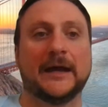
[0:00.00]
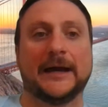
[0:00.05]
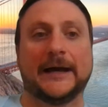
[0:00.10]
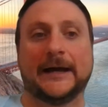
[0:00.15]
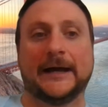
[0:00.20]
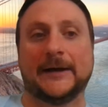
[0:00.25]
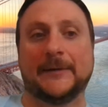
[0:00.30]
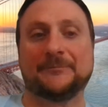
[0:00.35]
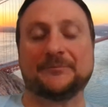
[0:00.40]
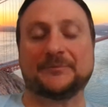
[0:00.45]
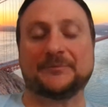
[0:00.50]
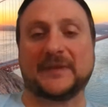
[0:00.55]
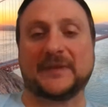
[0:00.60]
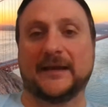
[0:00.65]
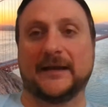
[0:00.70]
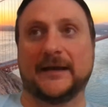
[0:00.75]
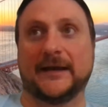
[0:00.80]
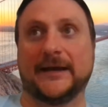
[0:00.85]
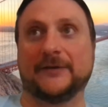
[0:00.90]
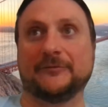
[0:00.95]

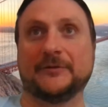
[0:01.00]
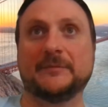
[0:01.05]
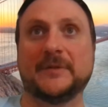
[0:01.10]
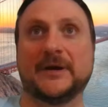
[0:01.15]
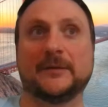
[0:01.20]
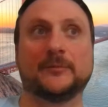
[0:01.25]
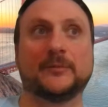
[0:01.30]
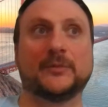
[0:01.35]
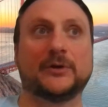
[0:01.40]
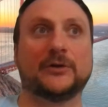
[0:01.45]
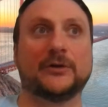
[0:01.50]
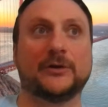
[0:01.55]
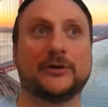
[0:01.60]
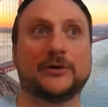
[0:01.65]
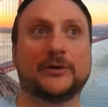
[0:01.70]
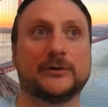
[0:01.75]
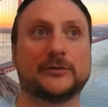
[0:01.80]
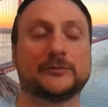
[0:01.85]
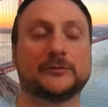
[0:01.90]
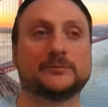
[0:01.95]
I remember
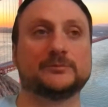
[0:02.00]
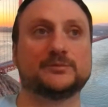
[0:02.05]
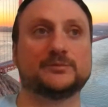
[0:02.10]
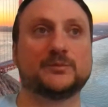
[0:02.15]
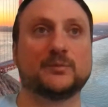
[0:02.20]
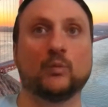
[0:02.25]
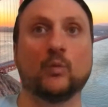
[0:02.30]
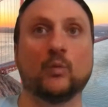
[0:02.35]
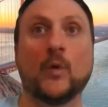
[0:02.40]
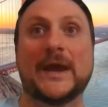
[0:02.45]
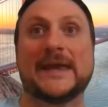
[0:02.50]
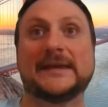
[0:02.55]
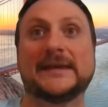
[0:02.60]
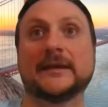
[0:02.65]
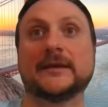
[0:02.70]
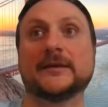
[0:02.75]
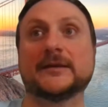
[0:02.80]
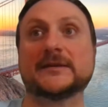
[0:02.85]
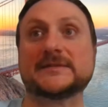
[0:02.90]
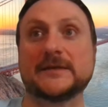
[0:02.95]
her
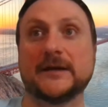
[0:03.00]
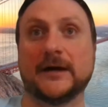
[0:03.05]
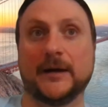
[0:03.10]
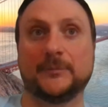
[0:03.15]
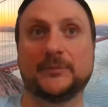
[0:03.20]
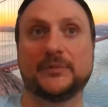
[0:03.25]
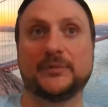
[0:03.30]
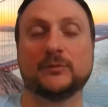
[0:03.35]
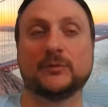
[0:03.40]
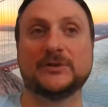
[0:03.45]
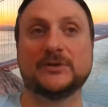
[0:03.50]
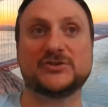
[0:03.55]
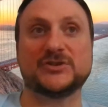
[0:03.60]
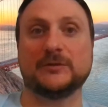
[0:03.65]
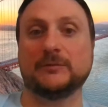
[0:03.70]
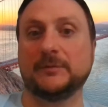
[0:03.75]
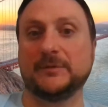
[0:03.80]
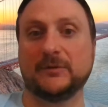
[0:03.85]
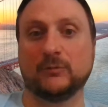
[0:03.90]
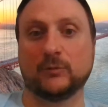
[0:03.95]
waking us up when she
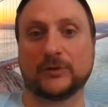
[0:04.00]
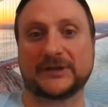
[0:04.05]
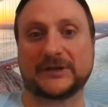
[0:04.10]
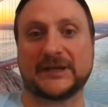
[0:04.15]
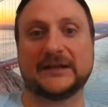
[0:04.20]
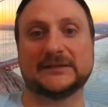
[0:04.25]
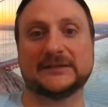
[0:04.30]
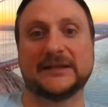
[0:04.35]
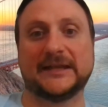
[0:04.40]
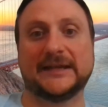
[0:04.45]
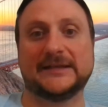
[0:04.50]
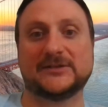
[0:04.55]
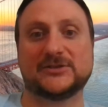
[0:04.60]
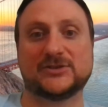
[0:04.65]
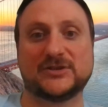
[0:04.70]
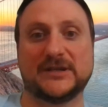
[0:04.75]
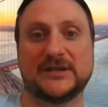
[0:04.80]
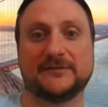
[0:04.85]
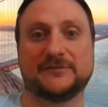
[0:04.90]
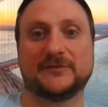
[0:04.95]
would be working a late
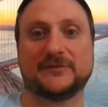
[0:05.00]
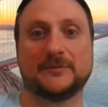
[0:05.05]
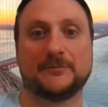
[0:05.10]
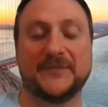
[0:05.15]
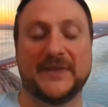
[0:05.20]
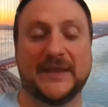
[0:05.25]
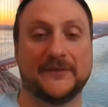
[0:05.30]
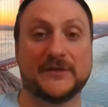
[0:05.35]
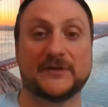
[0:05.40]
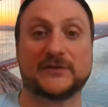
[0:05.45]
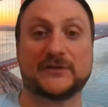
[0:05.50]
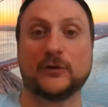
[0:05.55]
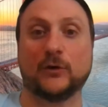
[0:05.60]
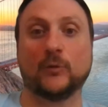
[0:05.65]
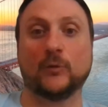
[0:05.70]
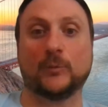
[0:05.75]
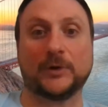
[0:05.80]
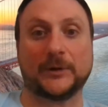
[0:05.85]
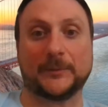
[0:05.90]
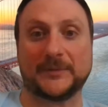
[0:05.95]
shift, and the
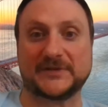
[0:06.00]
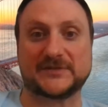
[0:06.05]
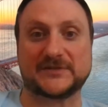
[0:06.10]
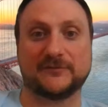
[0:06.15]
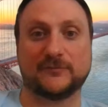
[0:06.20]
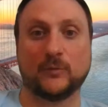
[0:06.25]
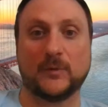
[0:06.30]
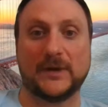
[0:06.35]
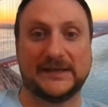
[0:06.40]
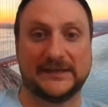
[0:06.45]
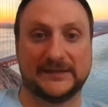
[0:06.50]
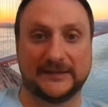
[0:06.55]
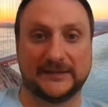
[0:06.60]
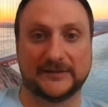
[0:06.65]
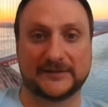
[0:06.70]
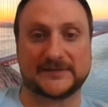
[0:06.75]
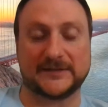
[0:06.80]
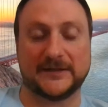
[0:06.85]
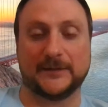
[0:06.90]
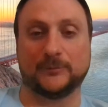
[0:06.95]
sole purpose of waking
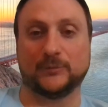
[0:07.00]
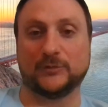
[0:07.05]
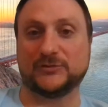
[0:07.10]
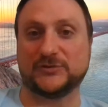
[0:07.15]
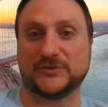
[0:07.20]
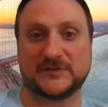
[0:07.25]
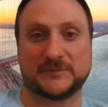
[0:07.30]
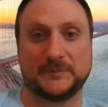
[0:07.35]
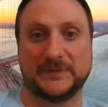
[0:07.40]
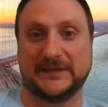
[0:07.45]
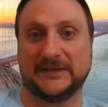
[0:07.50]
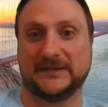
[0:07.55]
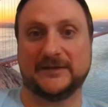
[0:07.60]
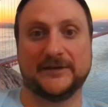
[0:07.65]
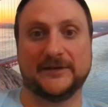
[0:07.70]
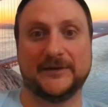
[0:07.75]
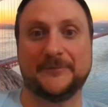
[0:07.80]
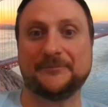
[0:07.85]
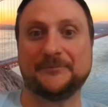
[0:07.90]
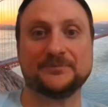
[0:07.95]
us up would just be
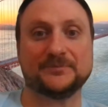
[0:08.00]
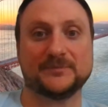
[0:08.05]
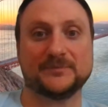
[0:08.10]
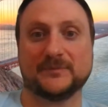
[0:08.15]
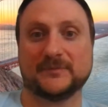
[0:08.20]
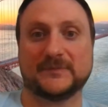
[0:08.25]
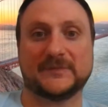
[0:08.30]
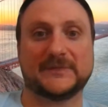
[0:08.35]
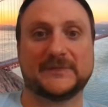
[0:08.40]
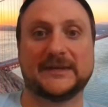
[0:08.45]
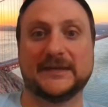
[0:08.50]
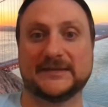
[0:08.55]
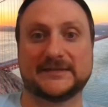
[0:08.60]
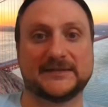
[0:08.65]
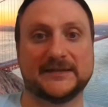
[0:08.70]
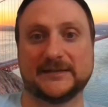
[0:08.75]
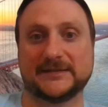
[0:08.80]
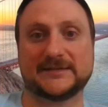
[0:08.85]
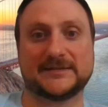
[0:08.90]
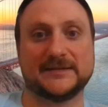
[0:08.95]
to
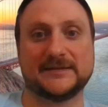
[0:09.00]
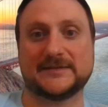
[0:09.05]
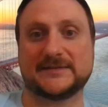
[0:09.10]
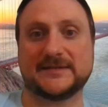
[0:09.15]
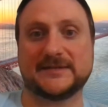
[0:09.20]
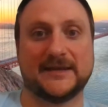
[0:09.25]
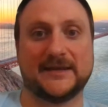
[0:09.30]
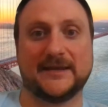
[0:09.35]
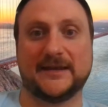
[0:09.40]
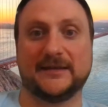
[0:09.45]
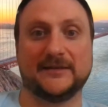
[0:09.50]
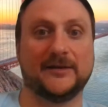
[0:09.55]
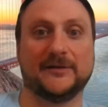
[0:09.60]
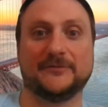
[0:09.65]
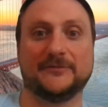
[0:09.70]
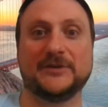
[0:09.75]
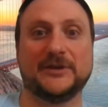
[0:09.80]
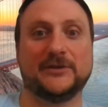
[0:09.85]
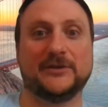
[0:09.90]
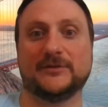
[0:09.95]
kiss us and say, "I
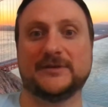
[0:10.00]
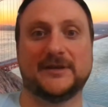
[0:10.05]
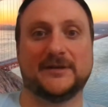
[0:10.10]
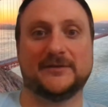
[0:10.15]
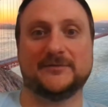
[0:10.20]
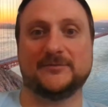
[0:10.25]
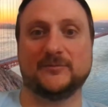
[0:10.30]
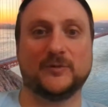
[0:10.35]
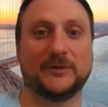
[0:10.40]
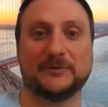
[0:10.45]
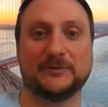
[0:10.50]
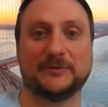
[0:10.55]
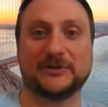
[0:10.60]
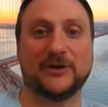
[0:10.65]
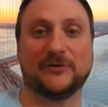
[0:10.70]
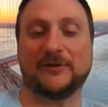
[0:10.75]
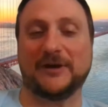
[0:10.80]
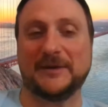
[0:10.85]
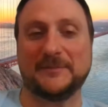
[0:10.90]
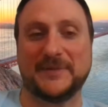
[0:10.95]
love you," and then we would
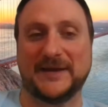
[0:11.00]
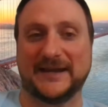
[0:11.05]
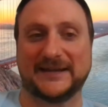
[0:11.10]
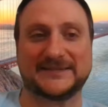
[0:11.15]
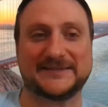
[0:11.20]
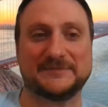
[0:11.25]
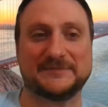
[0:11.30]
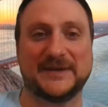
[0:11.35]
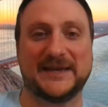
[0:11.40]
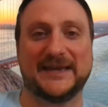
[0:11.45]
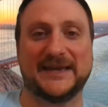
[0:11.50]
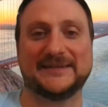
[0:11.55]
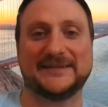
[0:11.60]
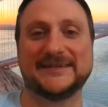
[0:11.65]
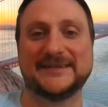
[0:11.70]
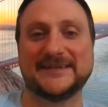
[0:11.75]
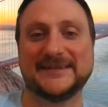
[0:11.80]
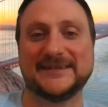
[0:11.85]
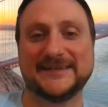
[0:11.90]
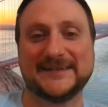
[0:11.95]
go right back to bed.
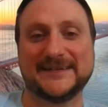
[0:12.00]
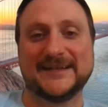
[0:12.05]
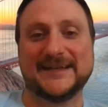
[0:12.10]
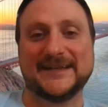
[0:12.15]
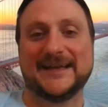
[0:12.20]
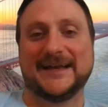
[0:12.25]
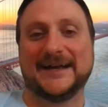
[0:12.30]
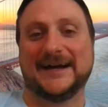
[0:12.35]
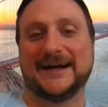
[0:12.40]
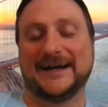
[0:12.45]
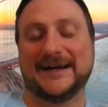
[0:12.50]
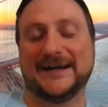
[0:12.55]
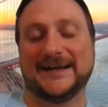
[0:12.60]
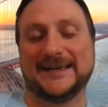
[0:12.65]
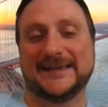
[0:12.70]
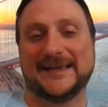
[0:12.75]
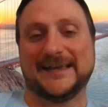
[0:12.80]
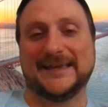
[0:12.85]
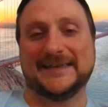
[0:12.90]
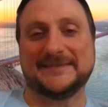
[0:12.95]

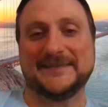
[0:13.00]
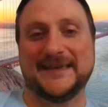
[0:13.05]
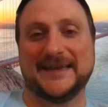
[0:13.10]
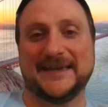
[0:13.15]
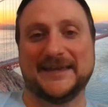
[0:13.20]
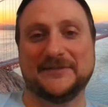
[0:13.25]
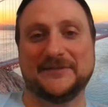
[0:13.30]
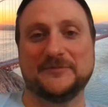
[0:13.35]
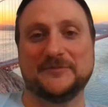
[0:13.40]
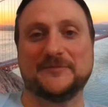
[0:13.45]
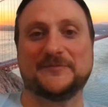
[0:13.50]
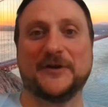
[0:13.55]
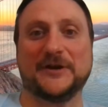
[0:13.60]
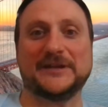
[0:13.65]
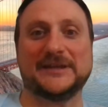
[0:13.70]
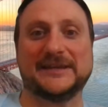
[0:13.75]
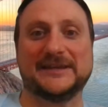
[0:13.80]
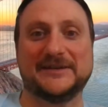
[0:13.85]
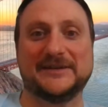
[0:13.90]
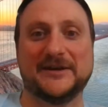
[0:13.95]
And then,
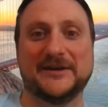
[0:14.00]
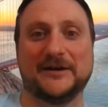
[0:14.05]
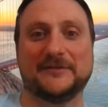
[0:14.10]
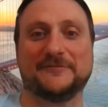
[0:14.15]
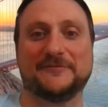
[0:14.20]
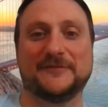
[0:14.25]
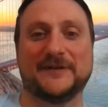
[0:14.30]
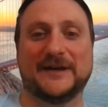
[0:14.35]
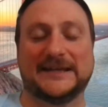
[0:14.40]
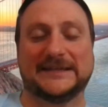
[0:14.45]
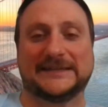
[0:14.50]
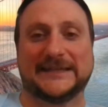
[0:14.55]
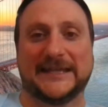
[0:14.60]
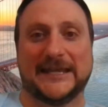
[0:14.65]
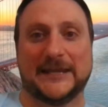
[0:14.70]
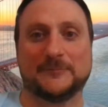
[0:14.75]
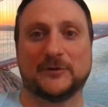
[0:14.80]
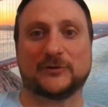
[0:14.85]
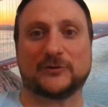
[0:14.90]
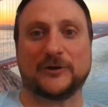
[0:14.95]
funny enough, I
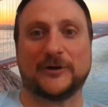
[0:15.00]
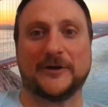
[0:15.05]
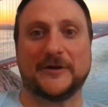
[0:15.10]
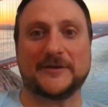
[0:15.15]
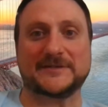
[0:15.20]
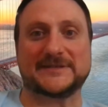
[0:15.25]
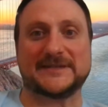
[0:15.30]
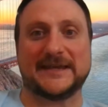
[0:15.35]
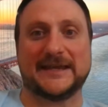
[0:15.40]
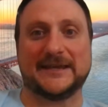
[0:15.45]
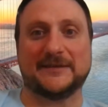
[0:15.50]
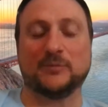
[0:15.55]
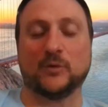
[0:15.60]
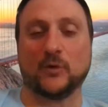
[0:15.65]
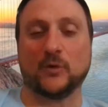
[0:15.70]
came across a